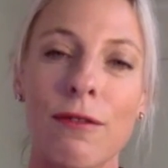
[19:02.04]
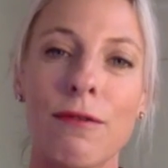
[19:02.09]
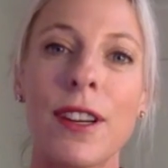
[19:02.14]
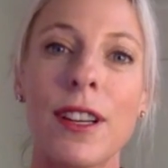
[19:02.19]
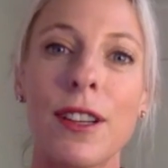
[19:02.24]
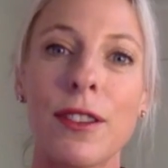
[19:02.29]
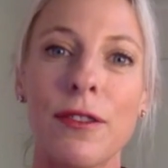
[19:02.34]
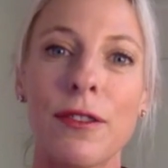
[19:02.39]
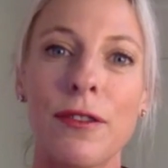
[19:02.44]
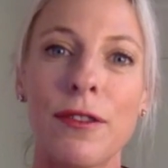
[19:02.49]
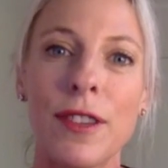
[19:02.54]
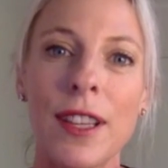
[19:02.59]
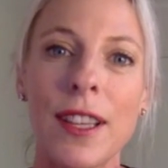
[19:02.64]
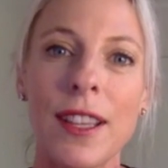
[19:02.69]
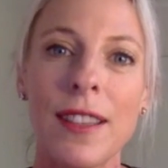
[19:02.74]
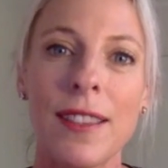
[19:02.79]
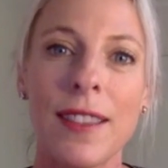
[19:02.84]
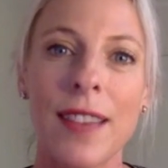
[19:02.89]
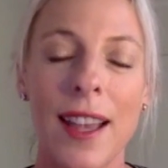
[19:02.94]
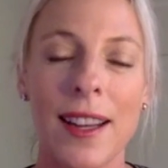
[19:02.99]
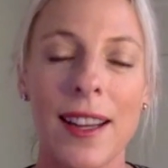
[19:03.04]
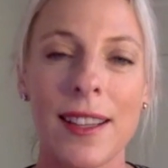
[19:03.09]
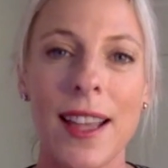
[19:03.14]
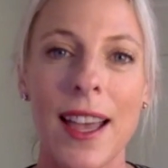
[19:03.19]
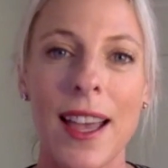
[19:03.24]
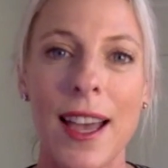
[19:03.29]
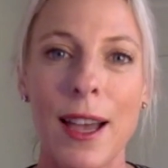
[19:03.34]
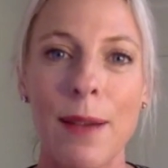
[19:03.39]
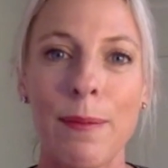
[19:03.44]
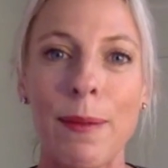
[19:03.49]
getting rid of that
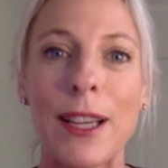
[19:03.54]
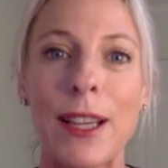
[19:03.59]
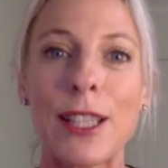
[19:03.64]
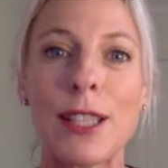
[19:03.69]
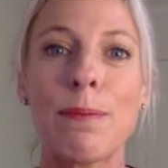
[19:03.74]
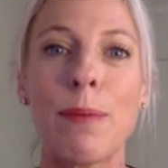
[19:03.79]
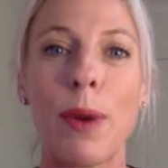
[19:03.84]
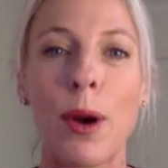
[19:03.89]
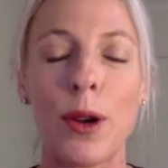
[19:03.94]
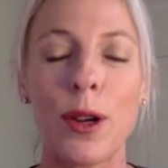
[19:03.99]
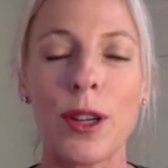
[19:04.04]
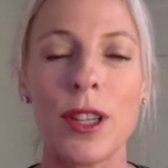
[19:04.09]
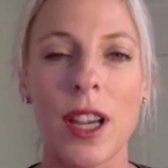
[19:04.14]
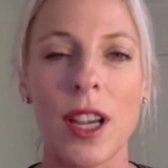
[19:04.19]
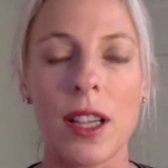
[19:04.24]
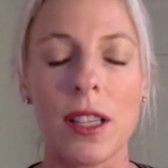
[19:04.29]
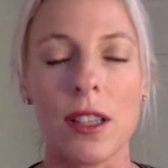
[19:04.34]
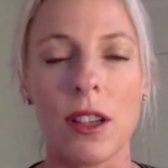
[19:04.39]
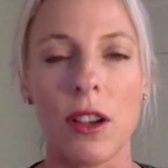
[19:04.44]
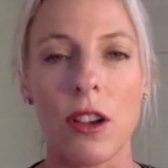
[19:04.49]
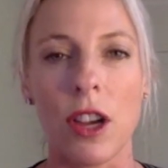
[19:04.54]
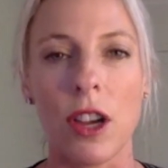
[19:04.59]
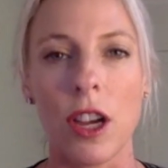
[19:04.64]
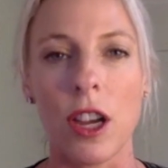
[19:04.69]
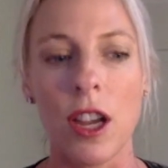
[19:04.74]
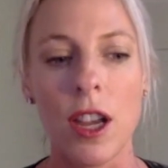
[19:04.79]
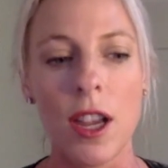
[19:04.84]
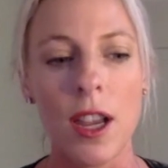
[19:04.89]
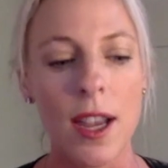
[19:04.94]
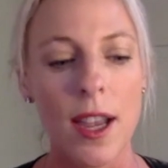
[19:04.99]
exposure.
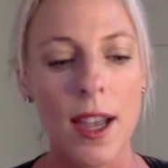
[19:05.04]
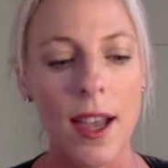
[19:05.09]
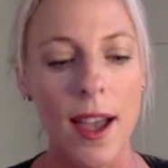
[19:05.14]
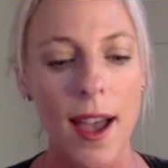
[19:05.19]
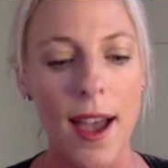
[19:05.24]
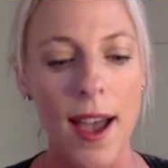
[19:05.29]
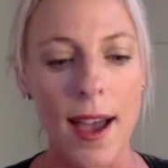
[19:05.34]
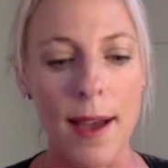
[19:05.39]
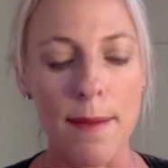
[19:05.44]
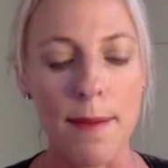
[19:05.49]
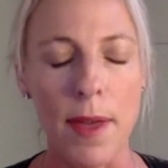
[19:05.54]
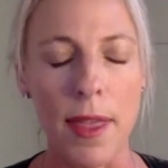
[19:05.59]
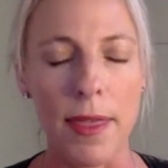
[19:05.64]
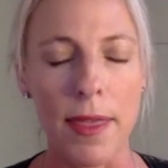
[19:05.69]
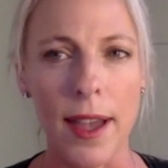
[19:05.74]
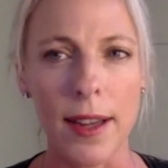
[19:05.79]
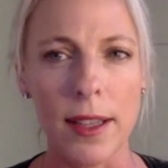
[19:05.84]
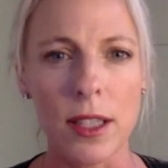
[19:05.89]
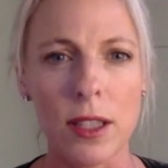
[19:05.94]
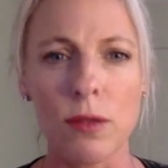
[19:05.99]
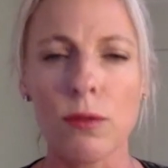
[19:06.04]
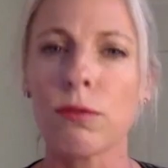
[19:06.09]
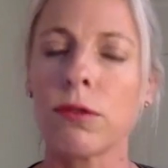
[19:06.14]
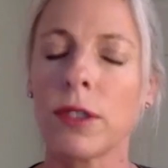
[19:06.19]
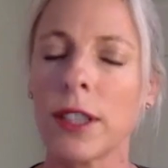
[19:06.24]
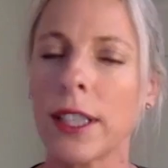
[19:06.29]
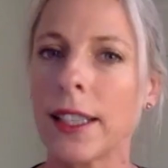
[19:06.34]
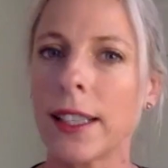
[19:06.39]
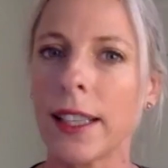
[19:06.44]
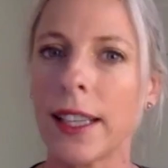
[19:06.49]
So that's
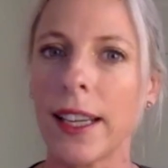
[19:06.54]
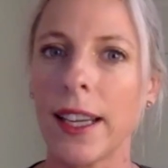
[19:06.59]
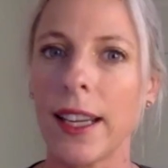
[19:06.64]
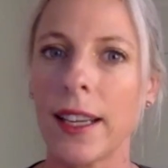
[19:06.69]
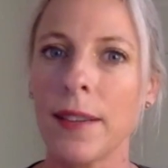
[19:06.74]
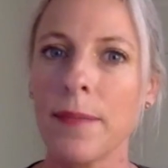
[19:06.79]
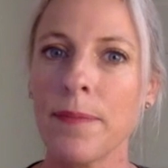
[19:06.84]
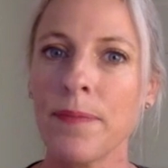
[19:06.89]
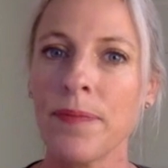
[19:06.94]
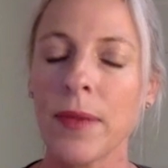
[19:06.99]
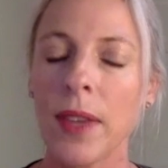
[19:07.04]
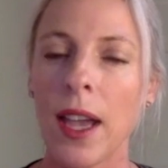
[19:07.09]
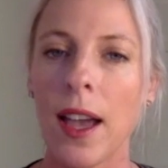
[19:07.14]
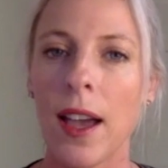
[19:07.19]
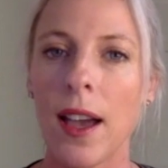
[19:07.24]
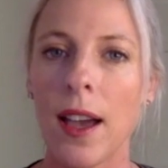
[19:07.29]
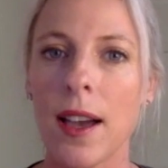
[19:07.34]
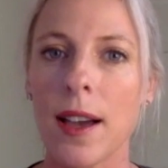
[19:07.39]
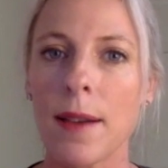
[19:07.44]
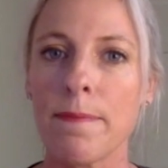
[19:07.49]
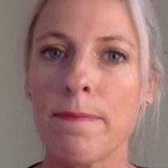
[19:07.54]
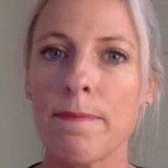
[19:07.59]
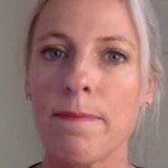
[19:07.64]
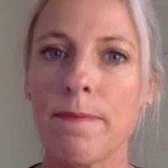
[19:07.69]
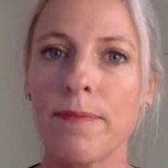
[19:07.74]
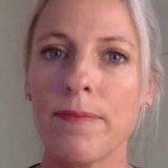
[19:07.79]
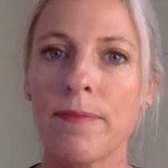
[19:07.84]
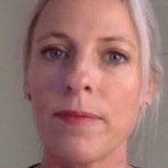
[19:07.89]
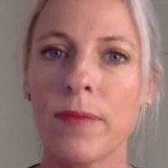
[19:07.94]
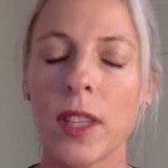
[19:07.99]
really...
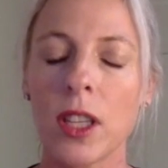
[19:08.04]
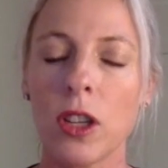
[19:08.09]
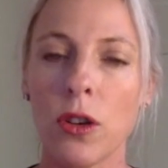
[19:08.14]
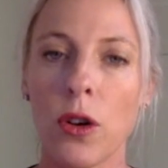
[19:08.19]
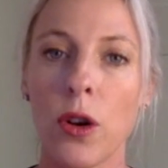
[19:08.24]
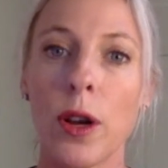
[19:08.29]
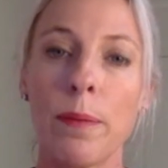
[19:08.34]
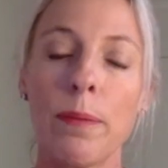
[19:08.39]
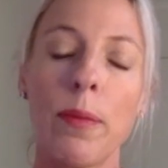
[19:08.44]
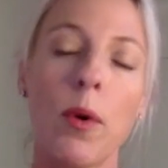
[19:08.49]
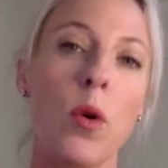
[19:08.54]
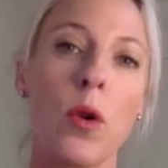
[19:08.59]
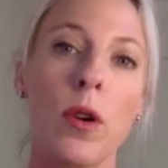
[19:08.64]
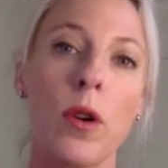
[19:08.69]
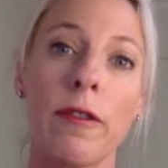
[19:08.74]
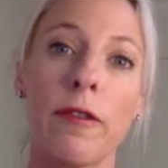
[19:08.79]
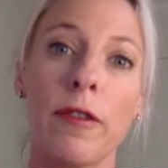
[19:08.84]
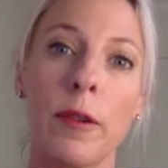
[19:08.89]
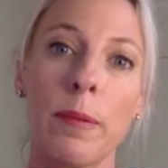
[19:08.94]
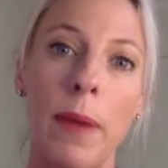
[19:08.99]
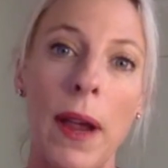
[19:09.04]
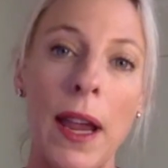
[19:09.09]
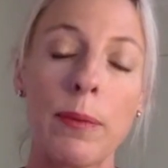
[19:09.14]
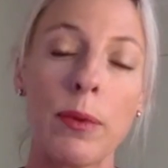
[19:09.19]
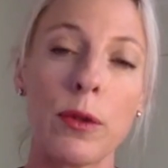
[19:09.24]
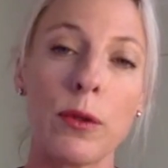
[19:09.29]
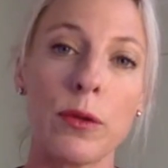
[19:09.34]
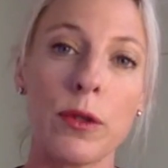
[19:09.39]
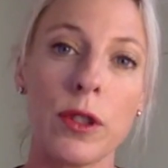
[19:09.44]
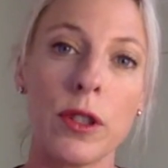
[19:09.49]
you know, important for
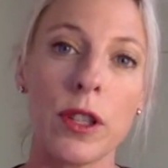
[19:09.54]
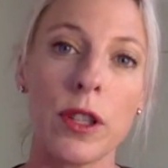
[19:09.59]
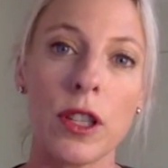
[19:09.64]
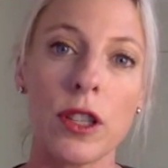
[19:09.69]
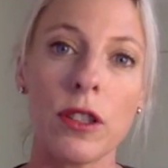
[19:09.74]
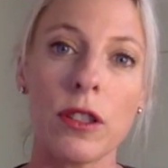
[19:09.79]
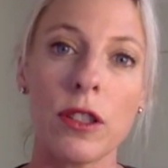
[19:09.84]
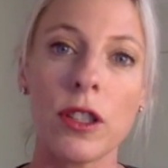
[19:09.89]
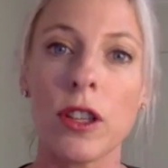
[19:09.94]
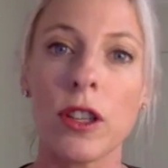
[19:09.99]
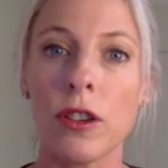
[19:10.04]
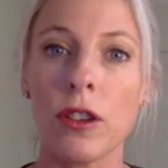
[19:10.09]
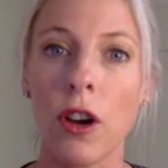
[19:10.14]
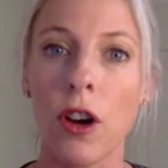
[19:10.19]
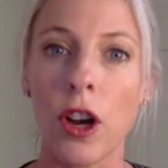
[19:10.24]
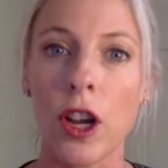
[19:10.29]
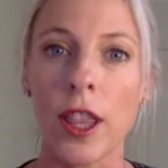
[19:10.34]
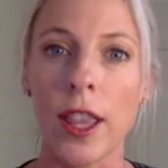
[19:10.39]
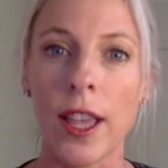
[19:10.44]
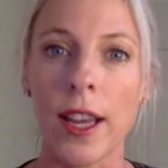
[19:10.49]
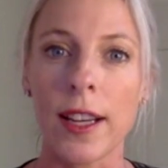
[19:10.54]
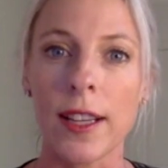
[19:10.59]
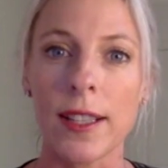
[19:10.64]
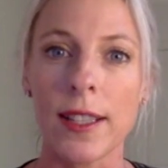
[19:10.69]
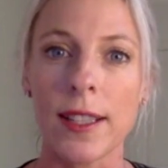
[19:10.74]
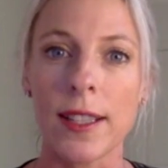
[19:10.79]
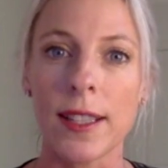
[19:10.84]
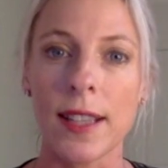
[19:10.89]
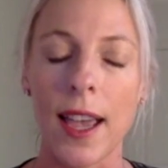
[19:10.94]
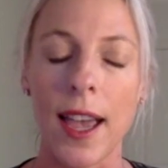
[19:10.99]
people to know that
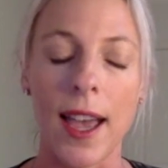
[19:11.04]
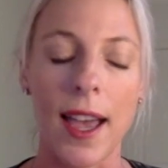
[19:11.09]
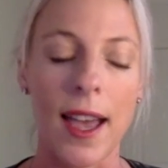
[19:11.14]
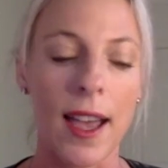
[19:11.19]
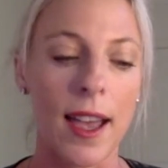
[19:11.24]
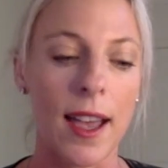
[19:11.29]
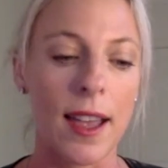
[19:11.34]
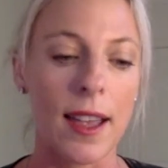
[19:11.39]
it's,